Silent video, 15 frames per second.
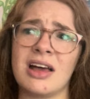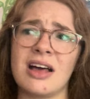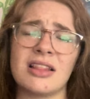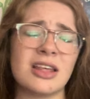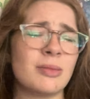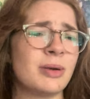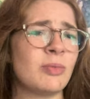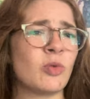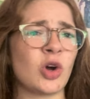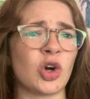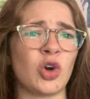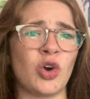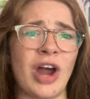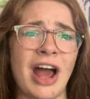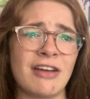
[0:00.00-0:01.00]
little bit more
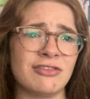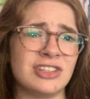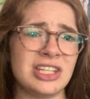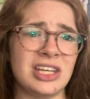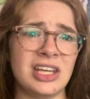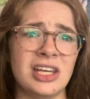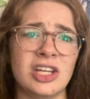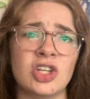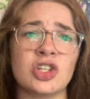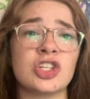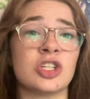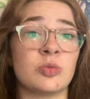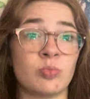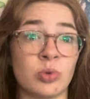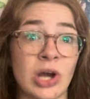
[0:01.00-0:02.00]
crafty and you're
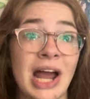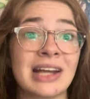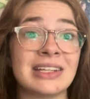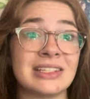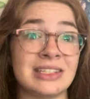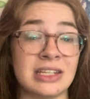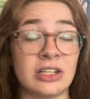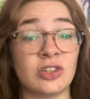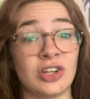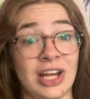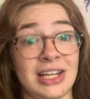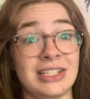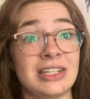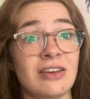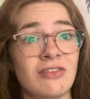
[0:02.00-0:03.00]
just practicing
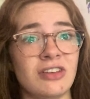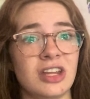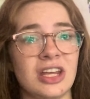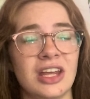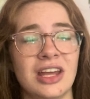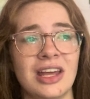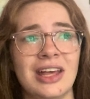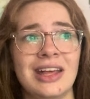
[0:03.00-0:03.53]
creativity,